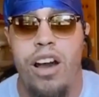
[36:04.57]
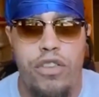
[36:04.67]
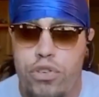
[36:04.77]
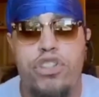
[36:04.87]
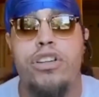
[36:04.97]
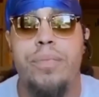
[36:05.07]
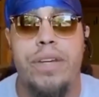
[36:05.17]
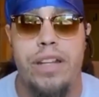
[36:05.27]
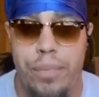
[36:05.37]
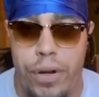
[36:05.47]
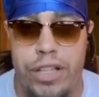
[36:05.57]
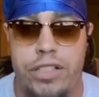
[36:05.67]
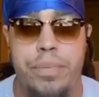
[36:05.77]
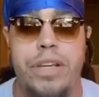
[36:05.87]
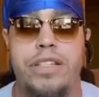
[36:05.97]
You should be
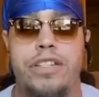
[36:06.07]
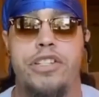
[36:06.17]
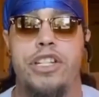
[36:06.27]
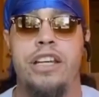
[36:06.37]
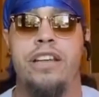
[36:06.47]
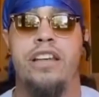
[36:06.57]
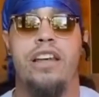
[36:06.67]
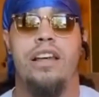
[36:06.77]
depressed, you piece of shit.